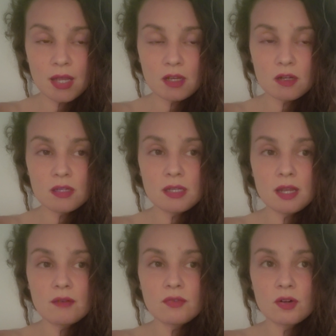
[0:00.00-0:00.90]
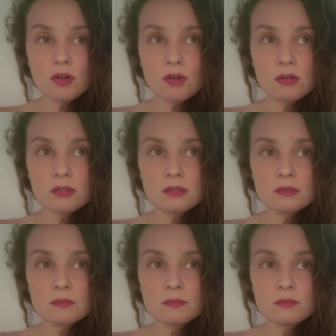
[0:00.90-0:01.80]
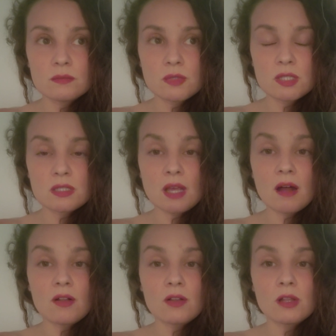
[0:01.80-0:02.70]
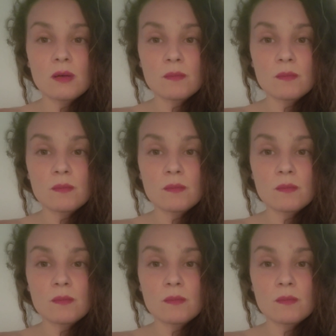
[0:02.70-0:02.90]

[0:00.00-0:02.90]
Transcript: could never sell